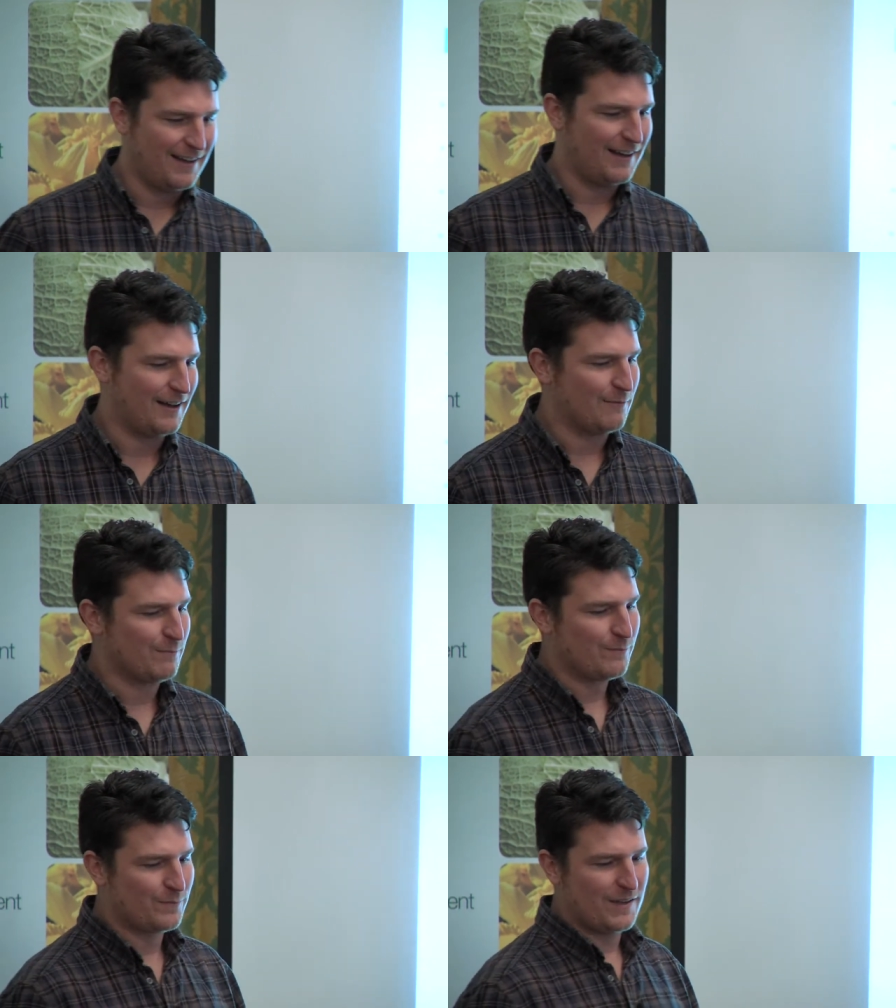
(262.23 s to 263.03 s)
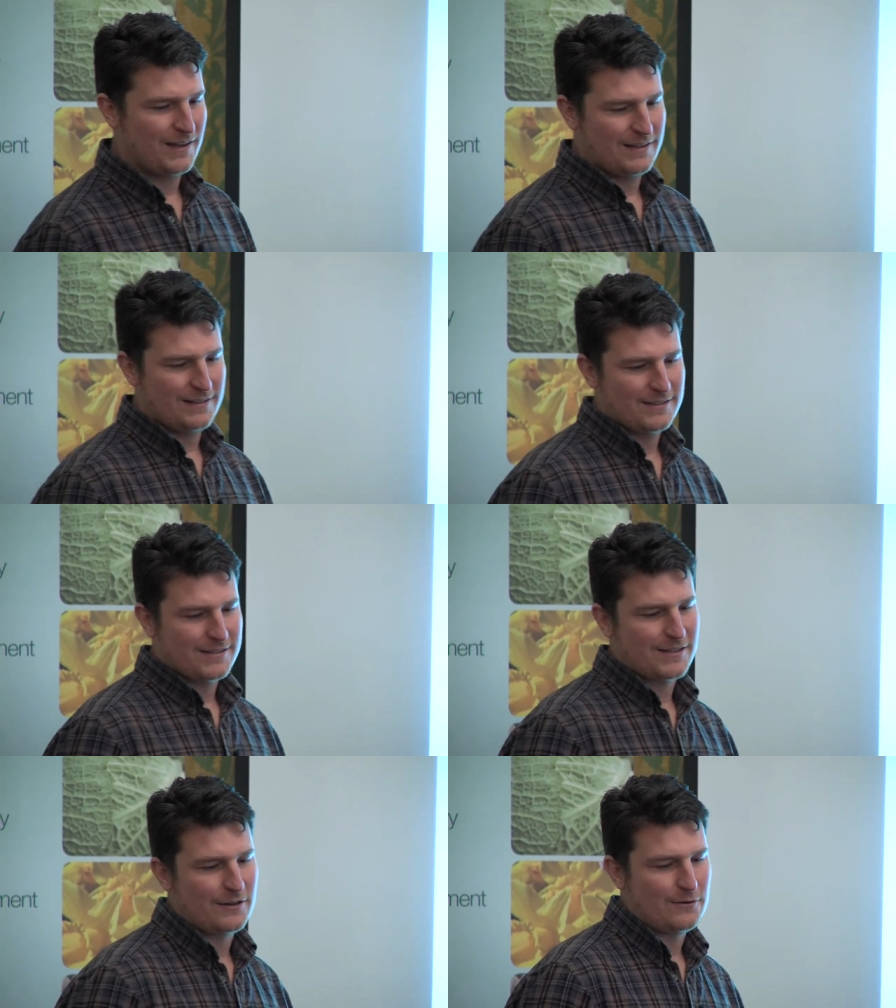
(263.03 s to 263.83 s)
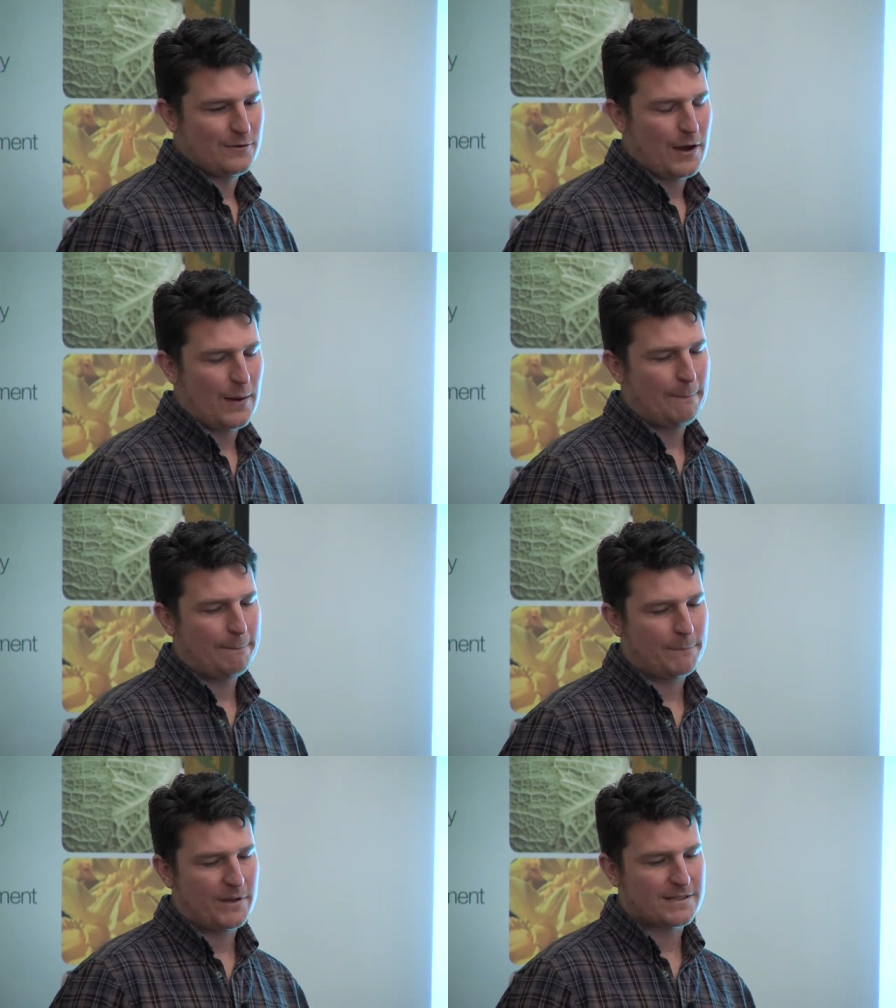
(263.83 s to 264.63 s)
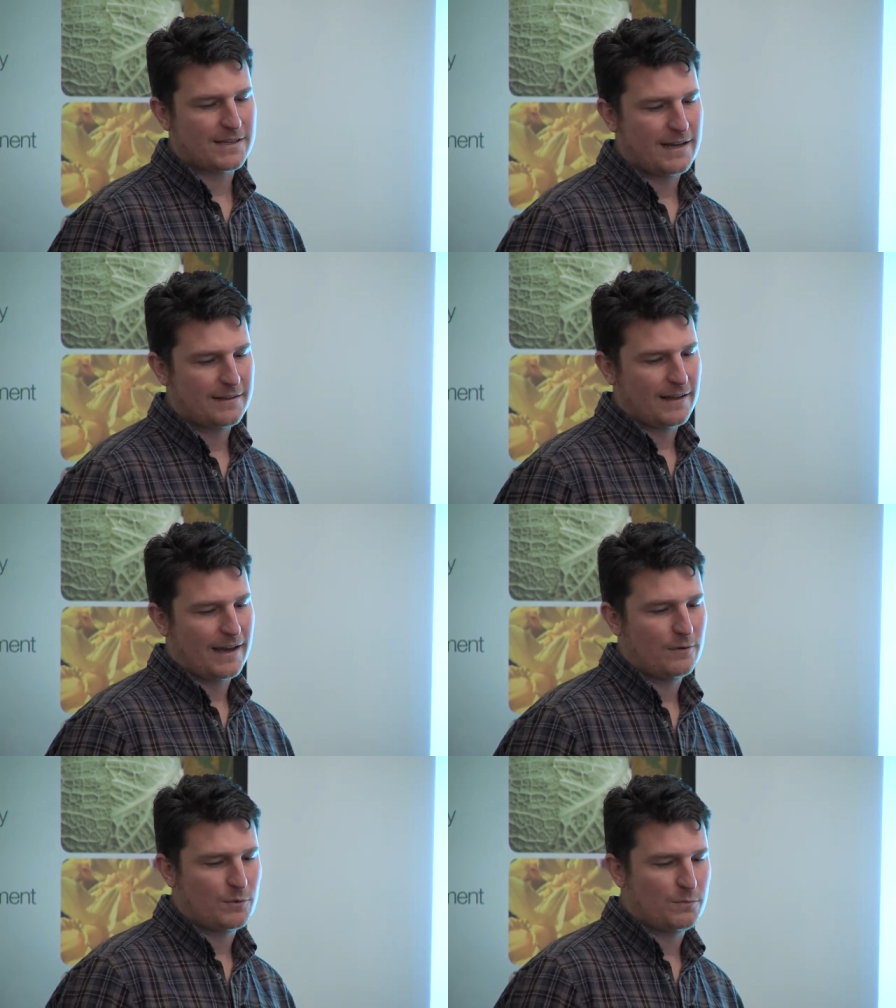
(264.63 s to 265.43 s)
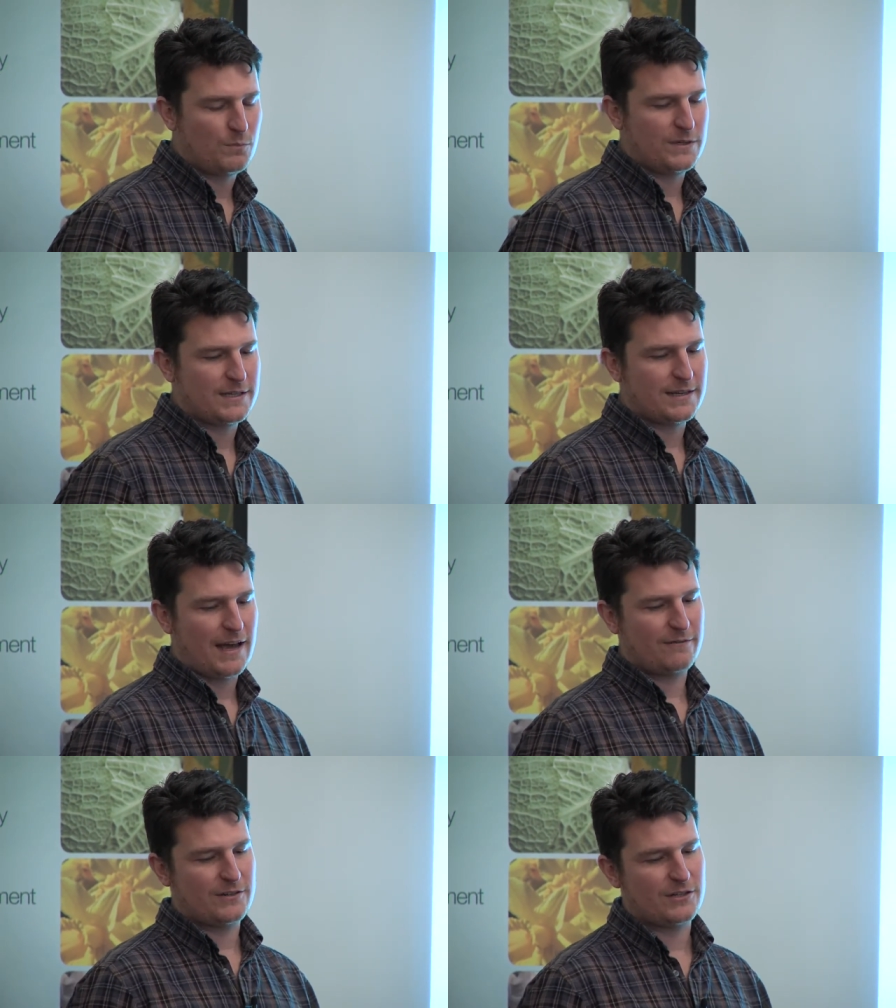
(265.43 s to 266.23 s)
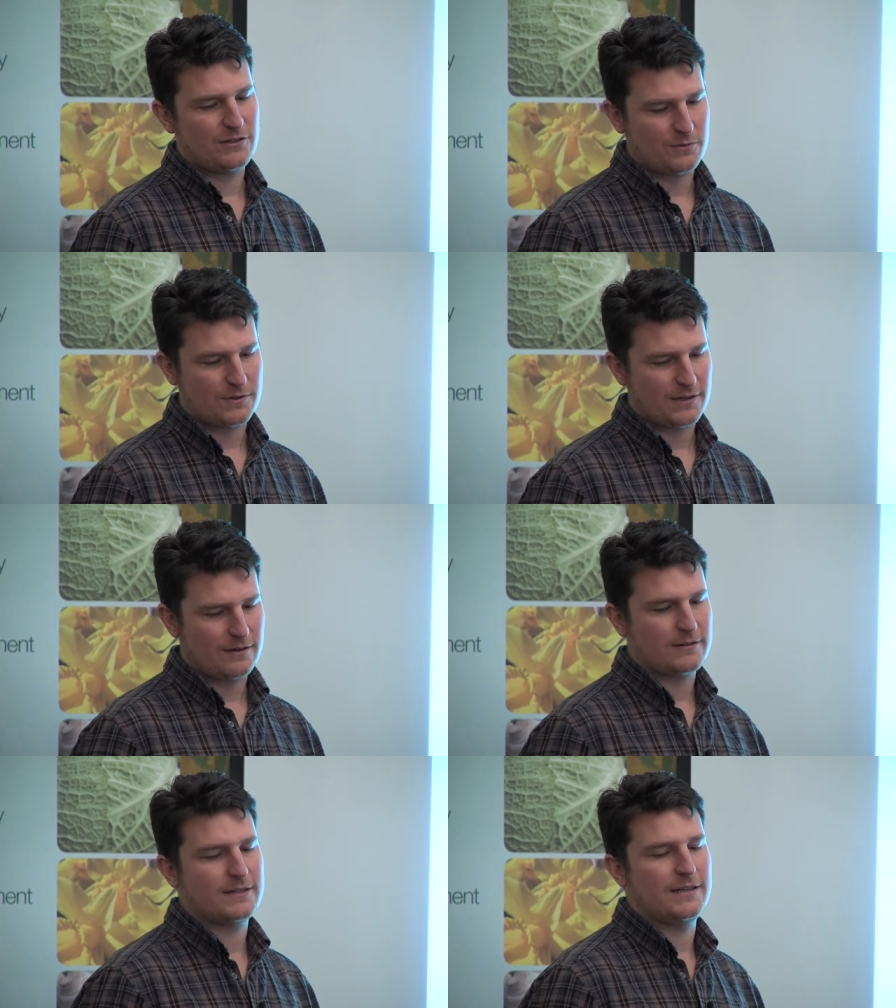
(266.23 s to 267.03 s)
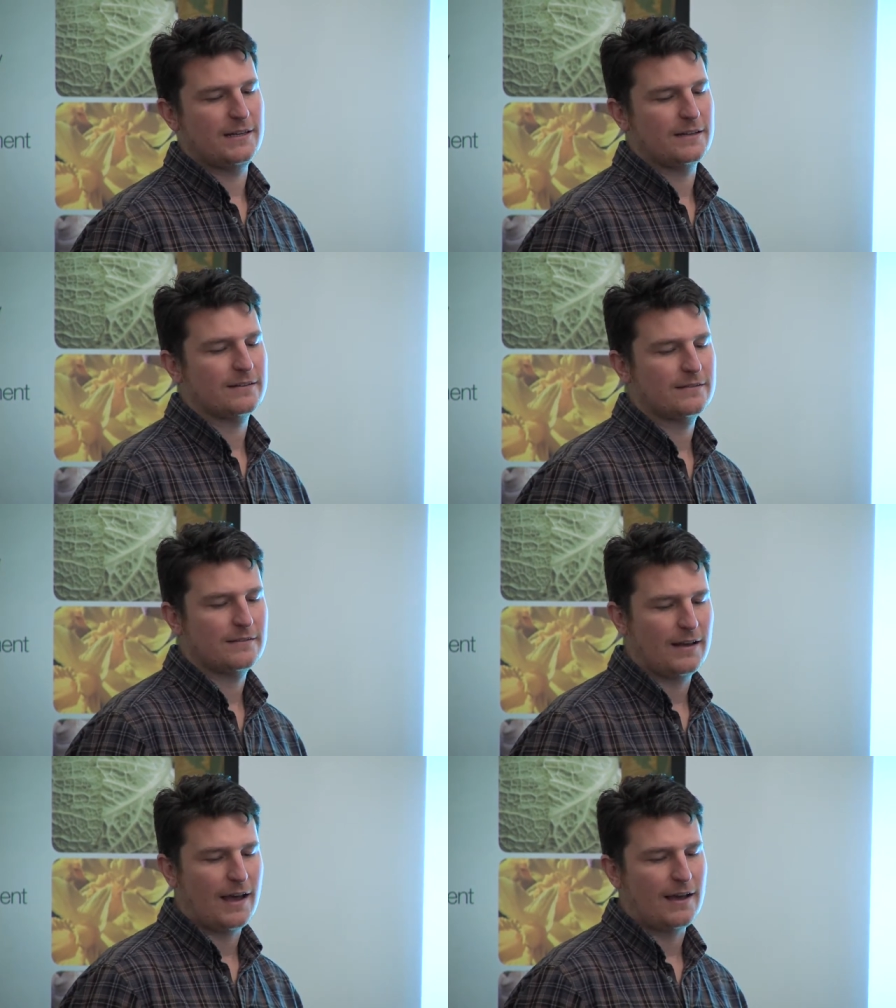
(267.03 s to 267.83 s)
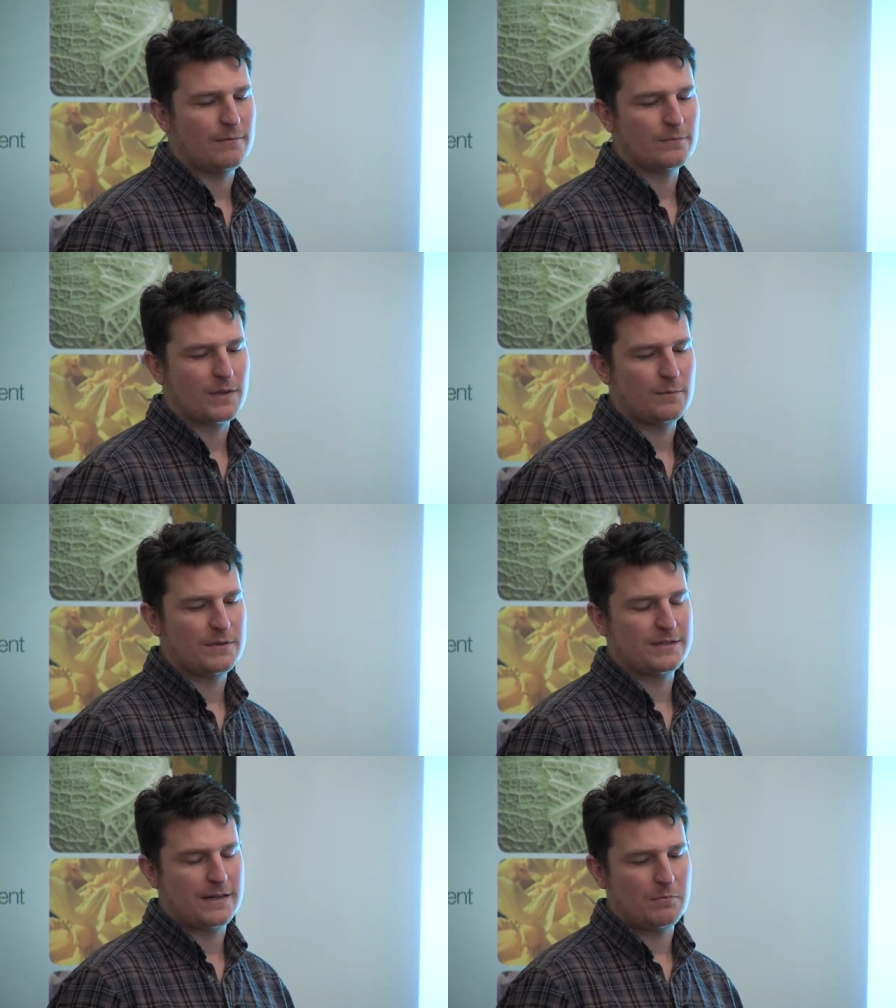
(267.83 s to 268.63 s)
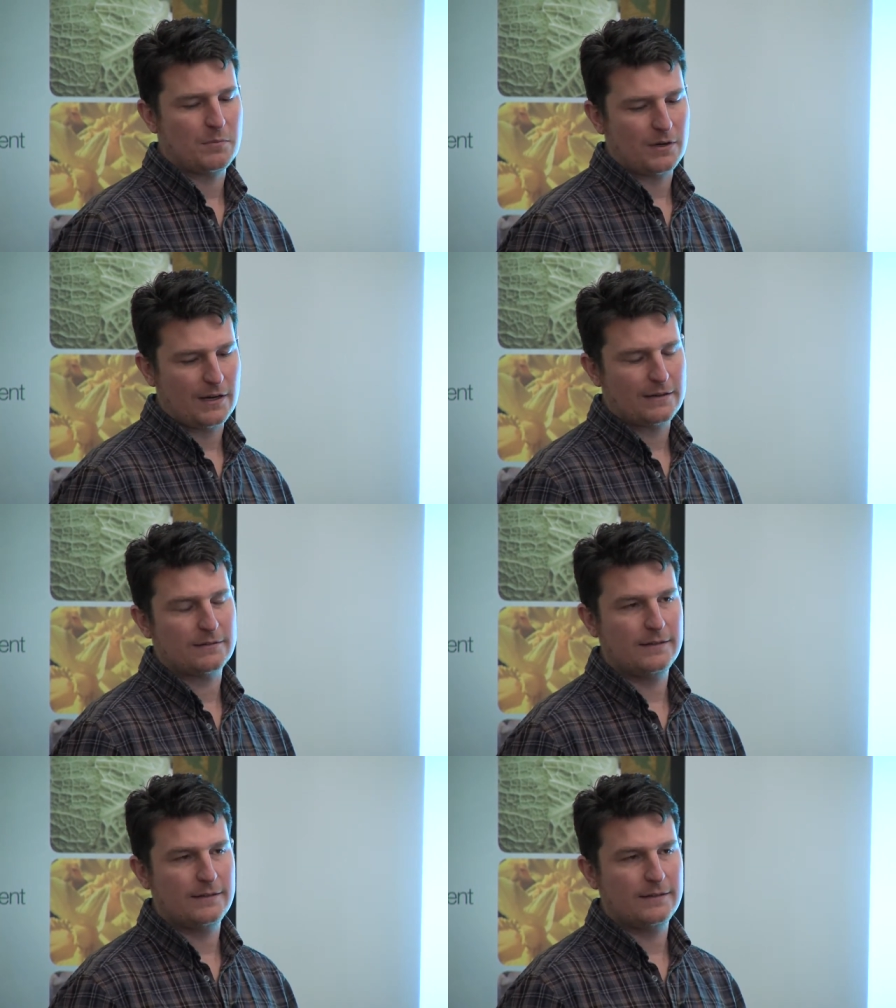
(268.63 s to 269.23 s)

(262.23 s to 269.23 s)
But saying that, we did have issues with sclerotinia, gummy stem blight.